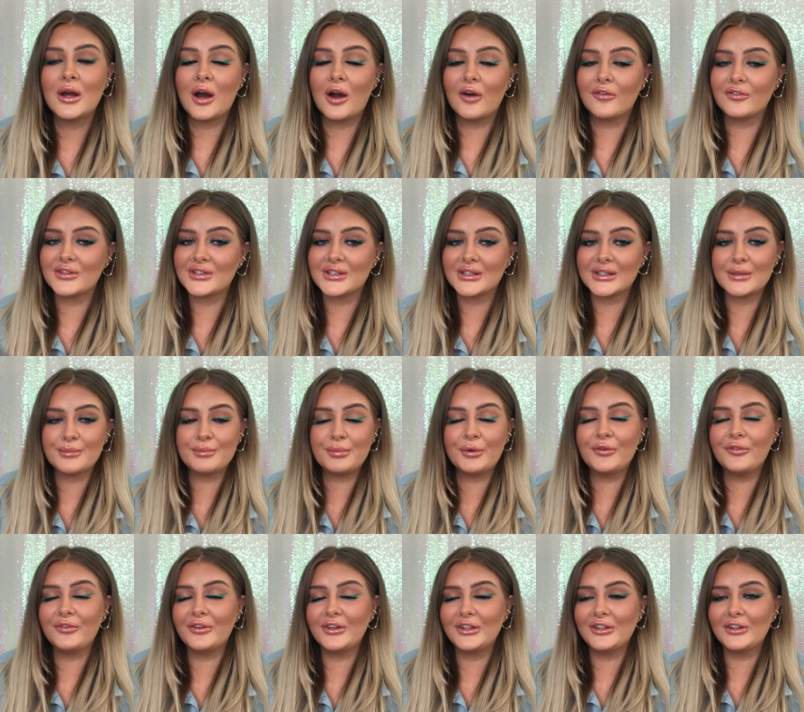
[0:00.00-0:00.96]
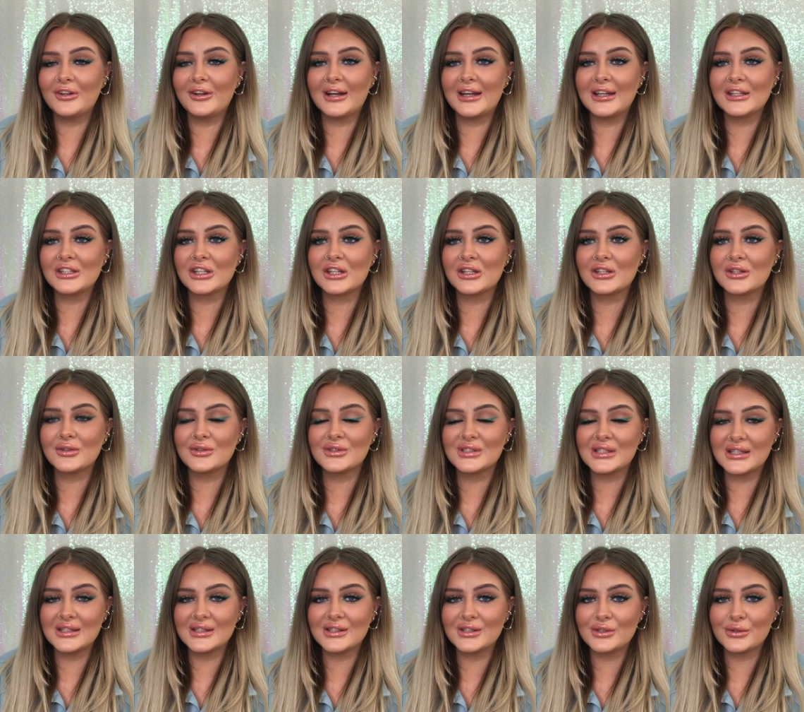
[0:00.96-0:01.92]
obviously buffing your
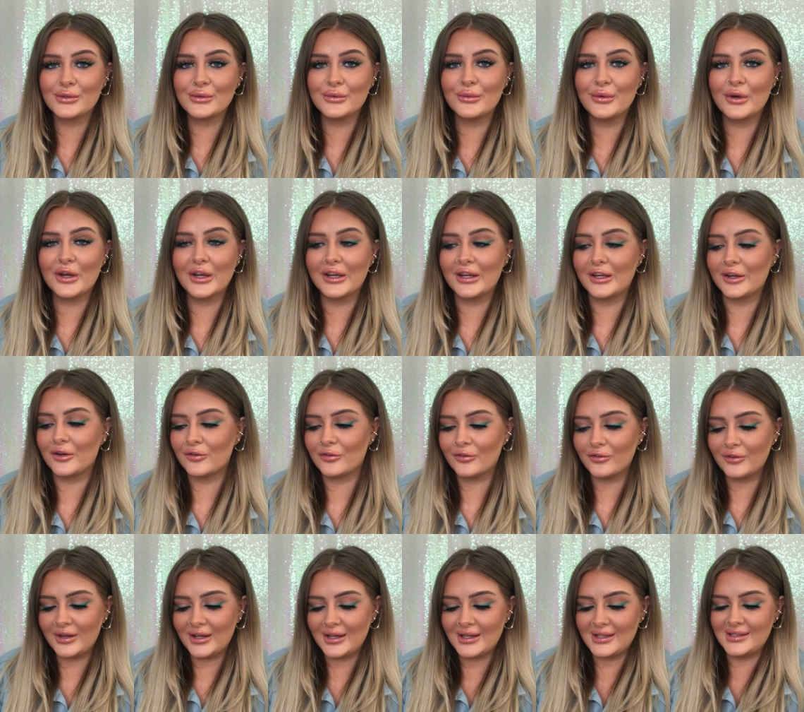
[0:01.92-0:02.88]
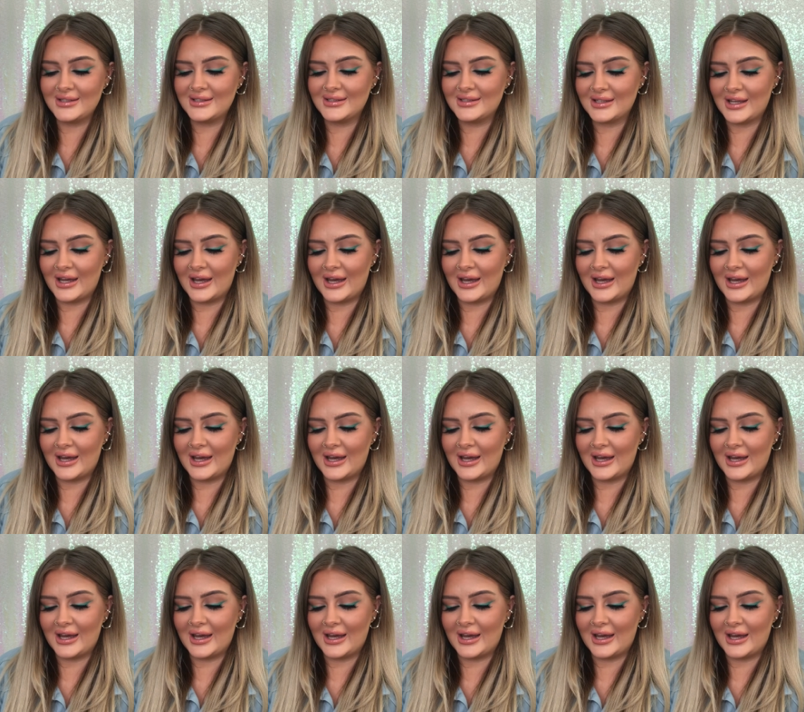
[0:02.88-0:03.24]
eyeshadows into a crease,